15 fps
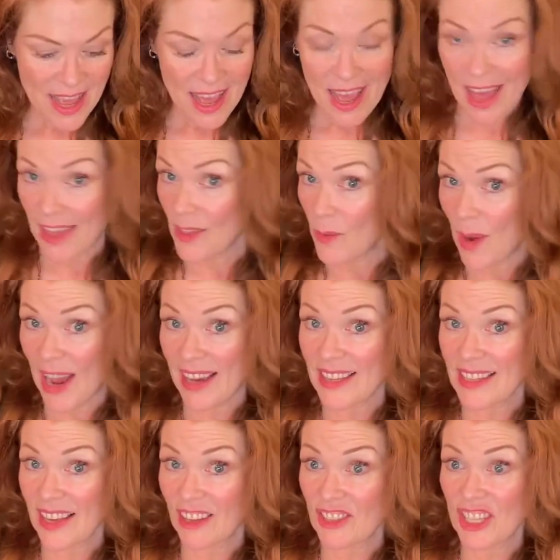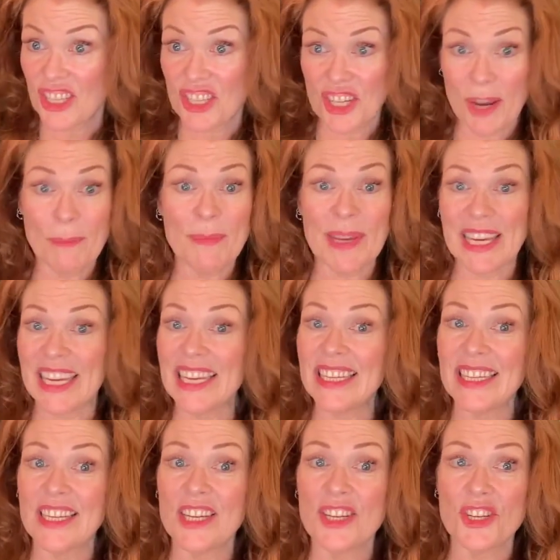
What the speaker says: Otherwise, I'll just jump in